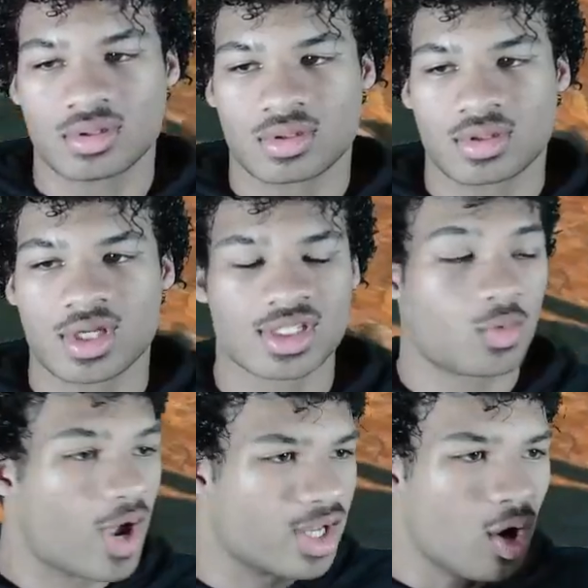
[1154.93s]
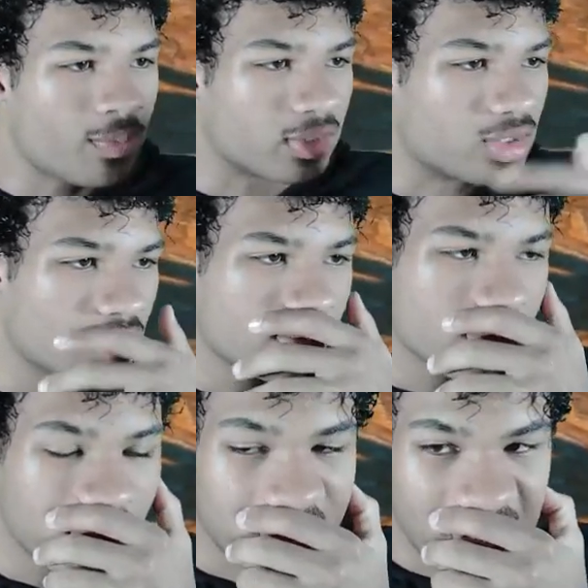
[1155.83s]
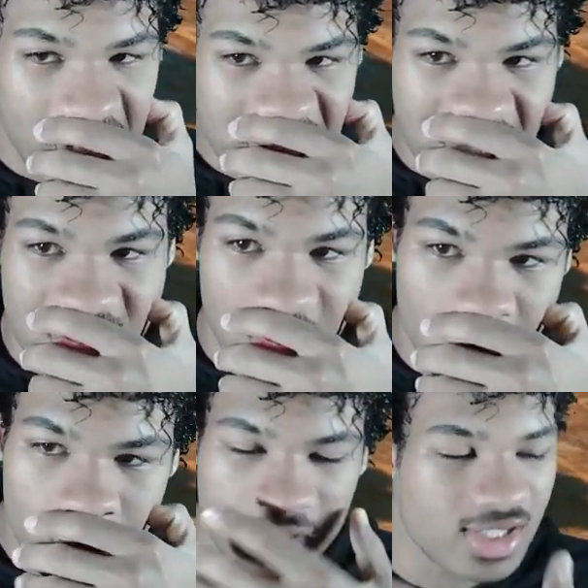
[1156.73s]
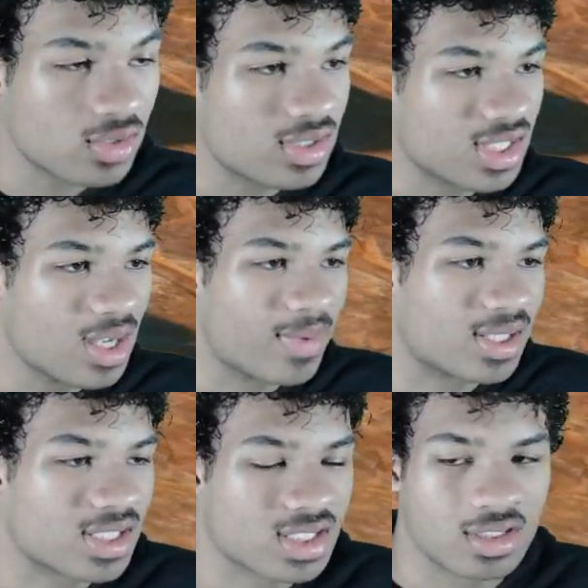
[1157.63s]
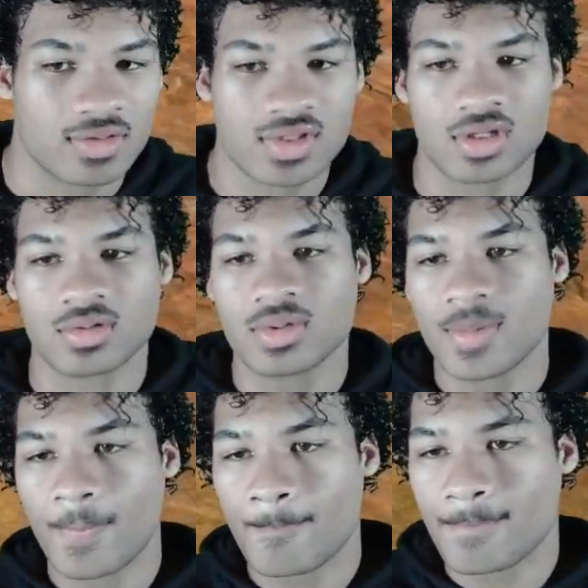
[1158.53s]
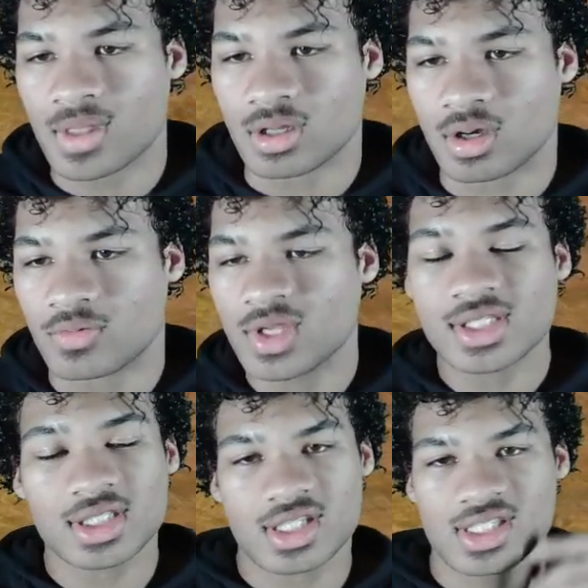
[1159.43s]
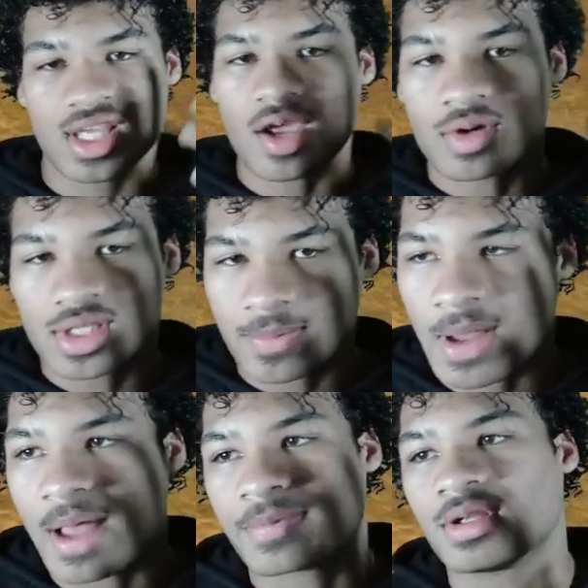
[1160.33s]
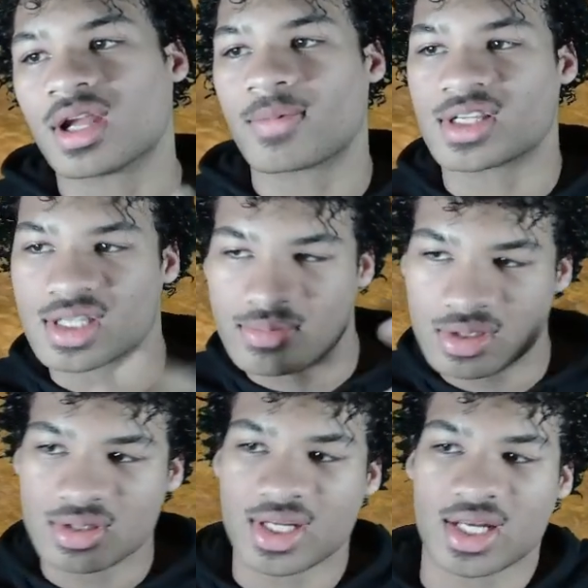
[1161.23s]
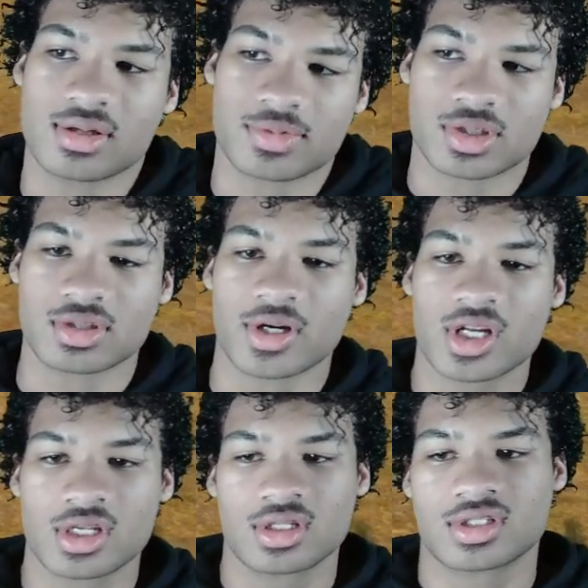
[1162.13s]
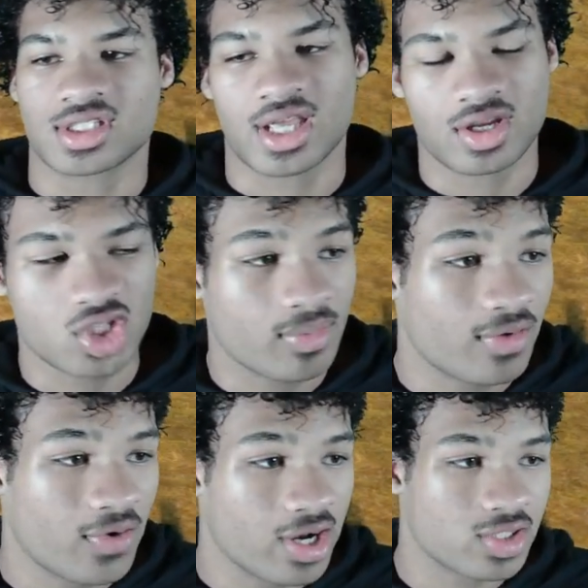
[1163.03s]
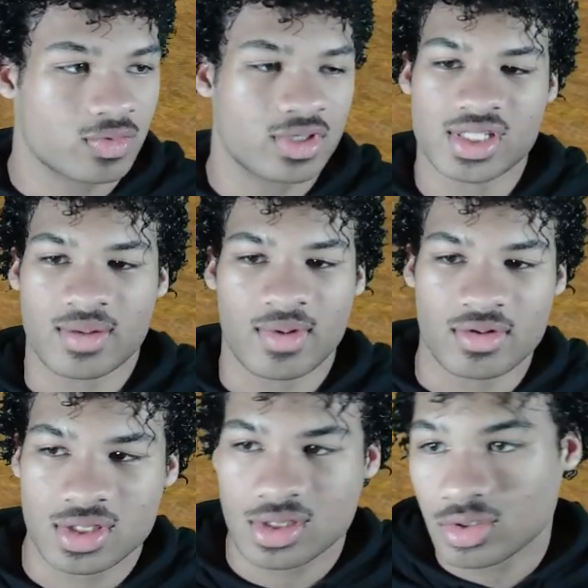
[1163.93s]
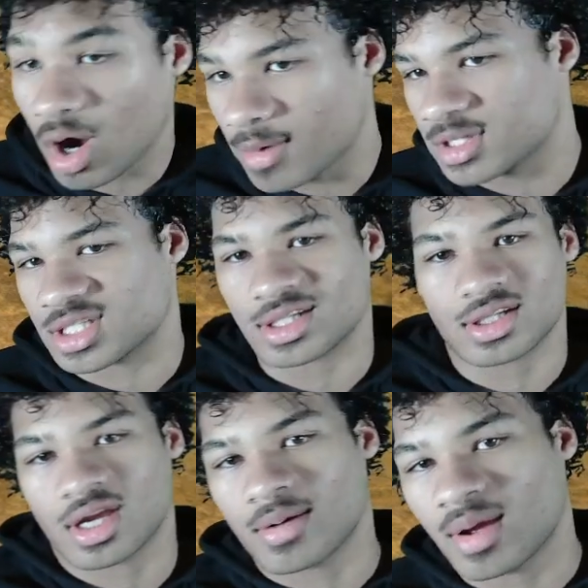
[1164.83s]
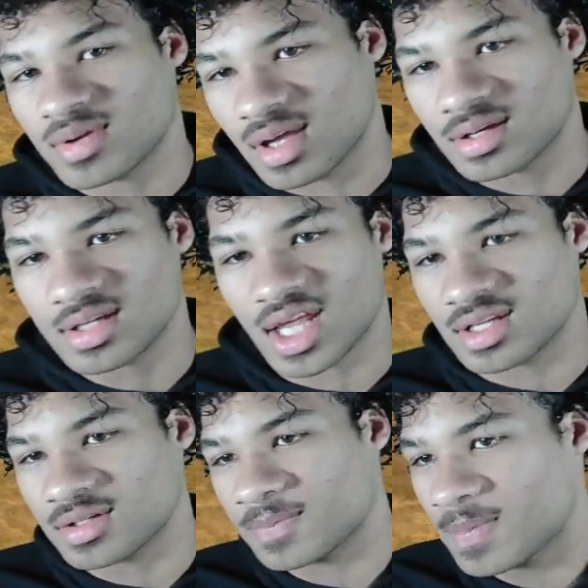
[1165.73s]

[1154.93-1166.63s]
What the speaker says: Because they're wide open, you know what I'm saying? A lot of times the new players don't even think about that stuff. So, you know, eventually this game will get popping and everybody's going to be good at it, I'm sure. Just like how Dragon Ball FighterZ was, everybody was garbage and then everybody became good at it.